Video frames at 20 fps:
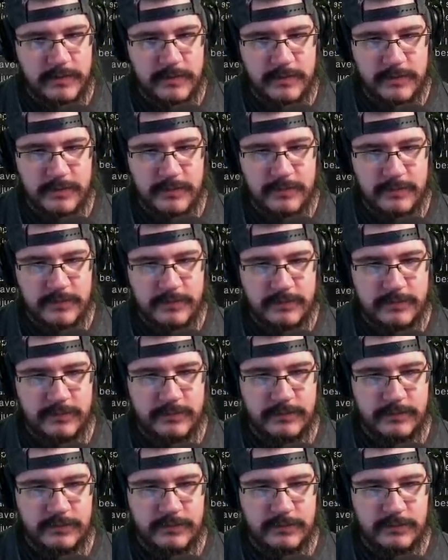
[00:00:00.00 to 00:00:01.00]

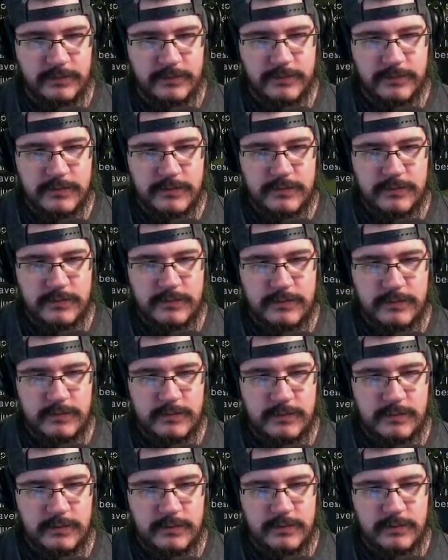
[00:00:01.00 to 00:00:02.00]

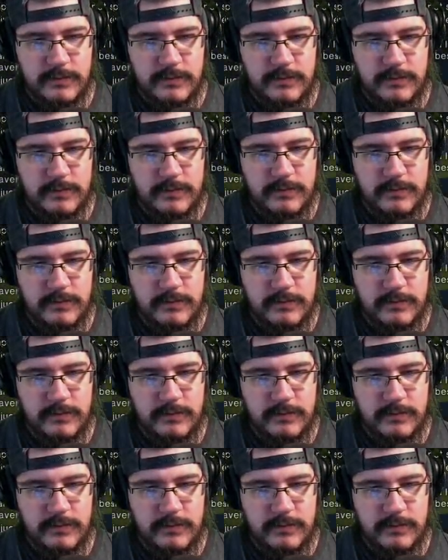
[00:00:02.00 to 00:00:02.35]
No one is speaking in this clip.